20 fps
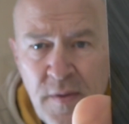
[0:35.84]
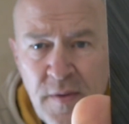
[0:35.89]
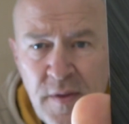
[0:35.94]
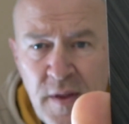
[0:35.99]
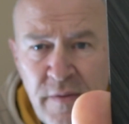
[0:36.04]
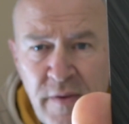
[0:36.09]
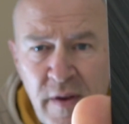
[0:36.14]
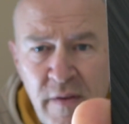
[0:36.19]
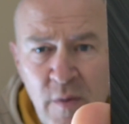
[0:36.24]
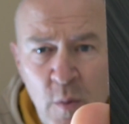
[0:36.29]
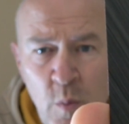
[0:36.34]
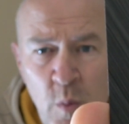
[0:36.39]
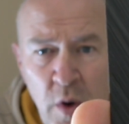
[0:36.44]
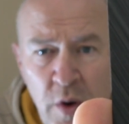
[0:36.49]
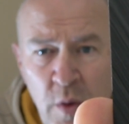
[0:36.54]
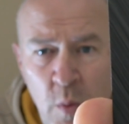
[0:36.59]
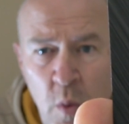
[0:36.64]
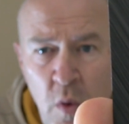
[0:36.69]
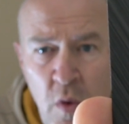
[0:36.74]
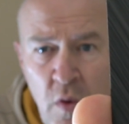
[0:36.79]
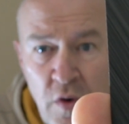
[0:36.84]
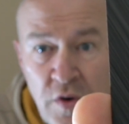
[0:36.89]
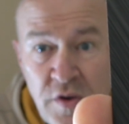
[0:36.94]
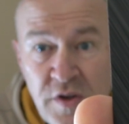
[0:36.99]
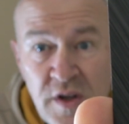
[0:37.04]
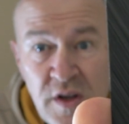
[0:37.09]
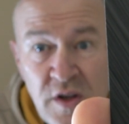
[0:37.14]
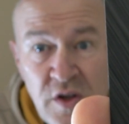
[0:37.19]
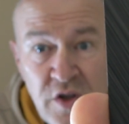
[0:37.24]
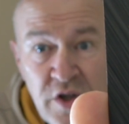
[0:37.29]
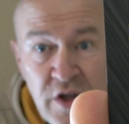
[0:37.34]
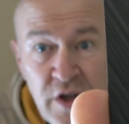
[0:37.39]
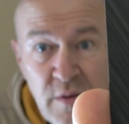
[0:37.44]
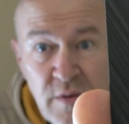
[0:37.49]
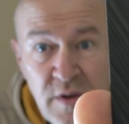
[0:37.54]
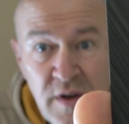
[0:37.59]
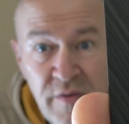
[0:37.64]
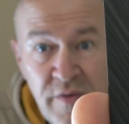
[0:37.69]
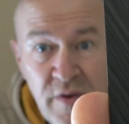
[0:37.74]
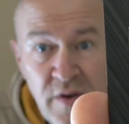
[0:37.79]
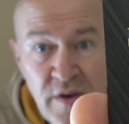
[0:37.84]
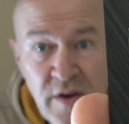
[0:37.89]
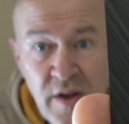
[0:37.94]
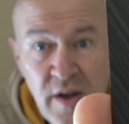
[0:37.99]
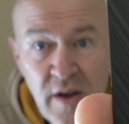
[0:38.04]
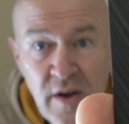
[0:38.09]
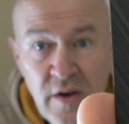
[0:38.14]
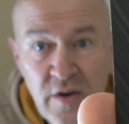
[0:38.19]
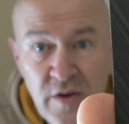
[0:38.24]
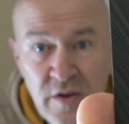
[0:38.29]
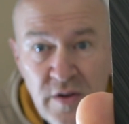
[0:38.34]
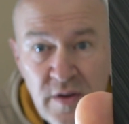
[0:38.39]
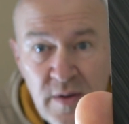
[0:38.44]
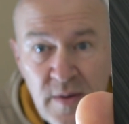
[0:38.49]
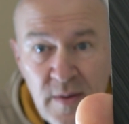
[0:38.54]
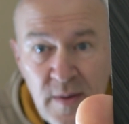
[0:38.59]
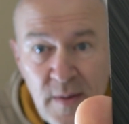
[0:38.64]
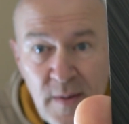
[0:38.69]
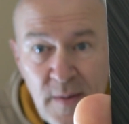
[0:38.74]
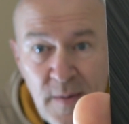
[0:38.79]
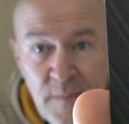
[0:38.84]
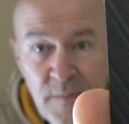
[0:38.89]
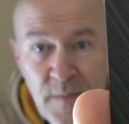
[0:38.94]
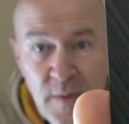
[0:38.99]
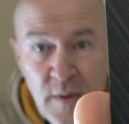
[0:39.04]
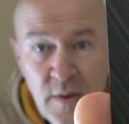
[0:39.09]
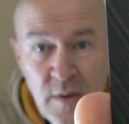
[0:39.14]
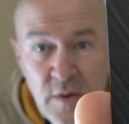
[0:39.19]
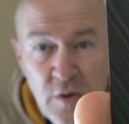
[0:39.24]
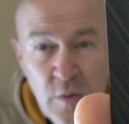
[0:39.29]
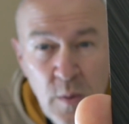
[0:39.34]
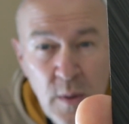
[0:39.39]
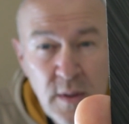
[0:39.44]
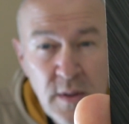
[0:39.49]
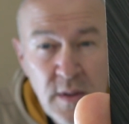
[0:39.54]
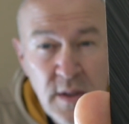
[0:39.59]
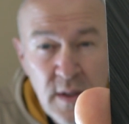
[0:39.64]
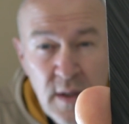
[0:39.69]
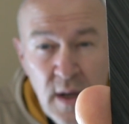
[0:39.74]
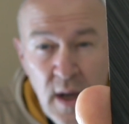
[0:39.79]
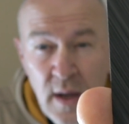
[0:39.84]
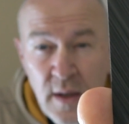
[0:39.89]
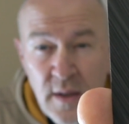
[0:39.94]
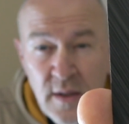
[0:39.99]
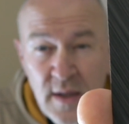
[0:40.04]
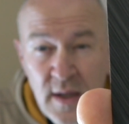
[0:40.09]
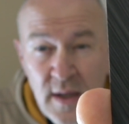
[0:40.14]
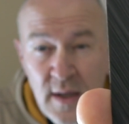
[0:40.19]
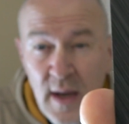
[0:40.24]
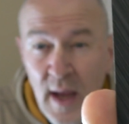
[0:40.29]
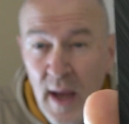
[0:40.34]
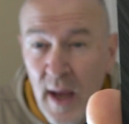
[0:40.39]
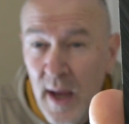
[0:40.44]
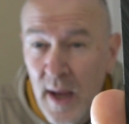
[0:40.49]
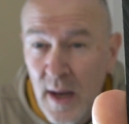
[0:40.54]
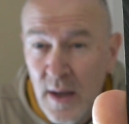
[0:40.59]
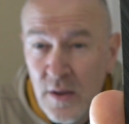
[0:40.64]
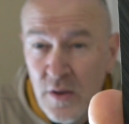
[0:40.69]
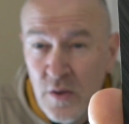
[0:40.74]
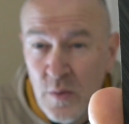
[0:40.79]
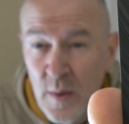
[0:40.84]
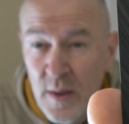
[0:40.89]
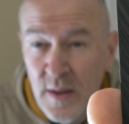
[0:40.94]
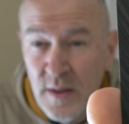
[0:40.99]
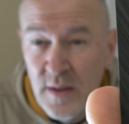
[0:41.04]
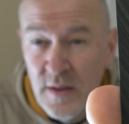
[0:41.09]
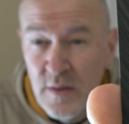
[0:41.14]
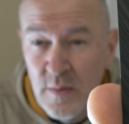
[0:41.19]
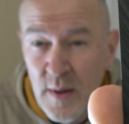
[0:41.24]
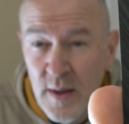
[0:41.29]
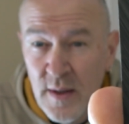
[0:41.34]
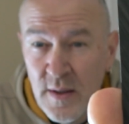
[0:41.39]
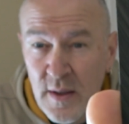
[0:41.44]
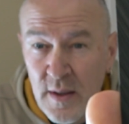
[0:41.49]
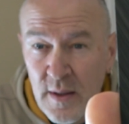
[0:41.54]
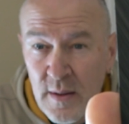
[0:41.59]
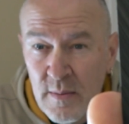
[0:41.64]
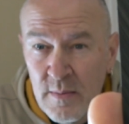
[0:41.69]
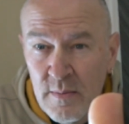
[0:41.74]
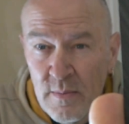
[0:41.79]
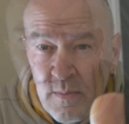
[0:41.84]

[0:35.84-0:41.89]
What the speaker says: They've even won awards in 2 different years, 2019 and 2020.